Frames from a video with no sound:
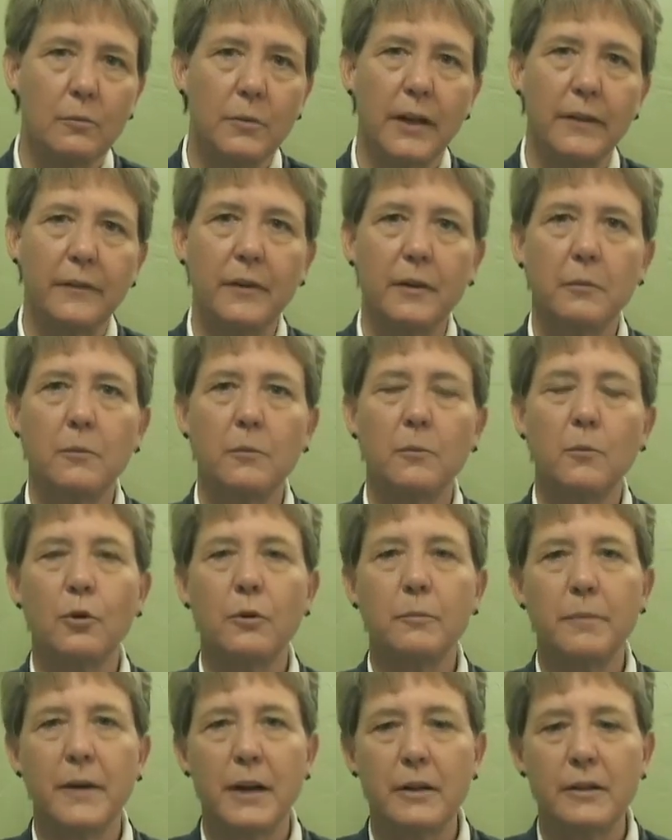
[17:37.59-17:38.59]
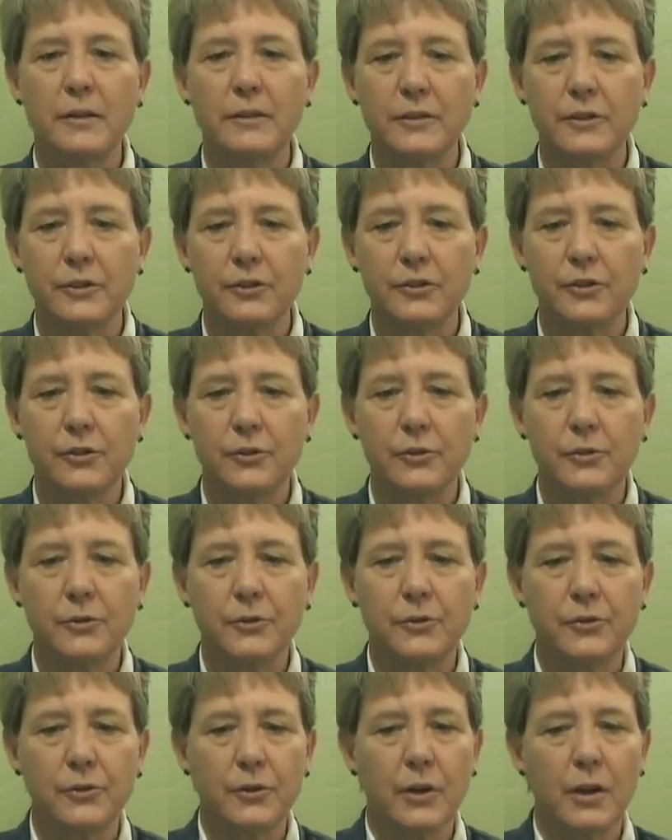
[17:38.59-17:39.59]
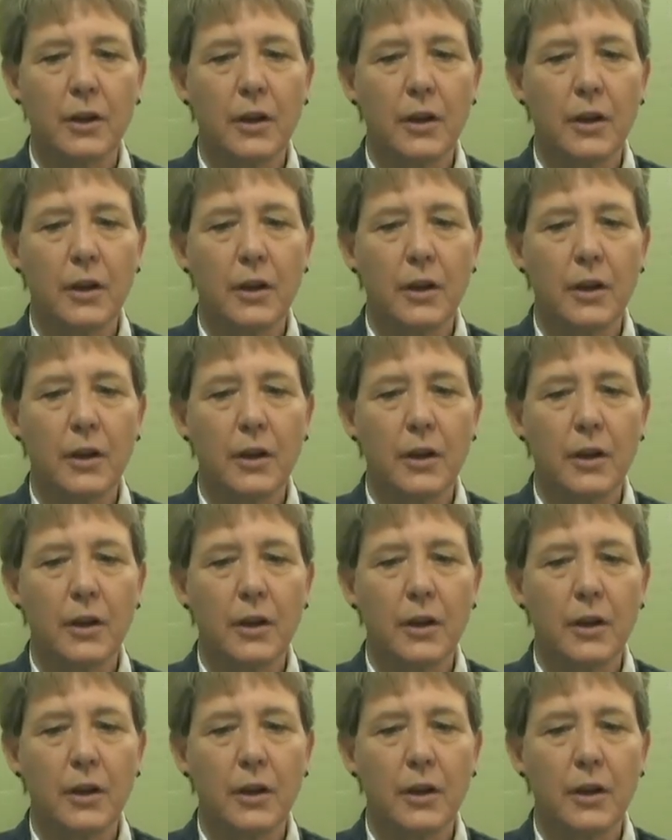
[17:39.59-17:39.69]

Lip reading: having more balance issues,